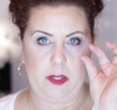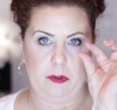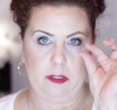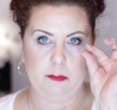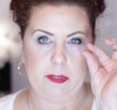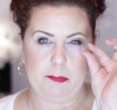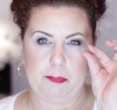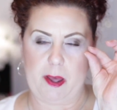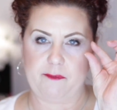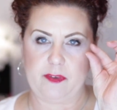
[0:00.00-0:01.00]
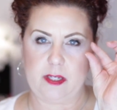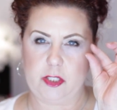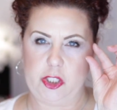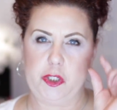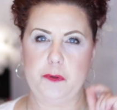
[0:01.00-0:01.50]
They were a little bit puffy
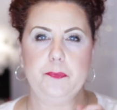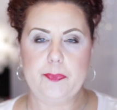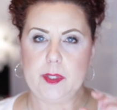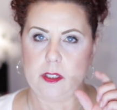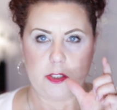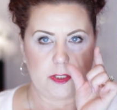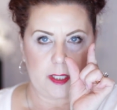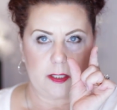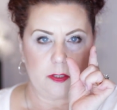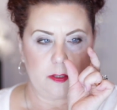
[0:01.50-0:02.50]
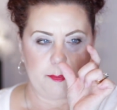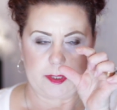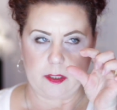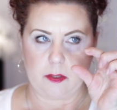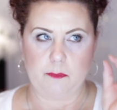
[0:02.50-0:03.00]
too, just like a little
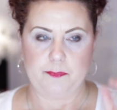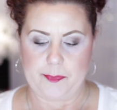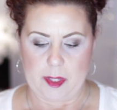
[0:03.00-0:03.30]
pillow.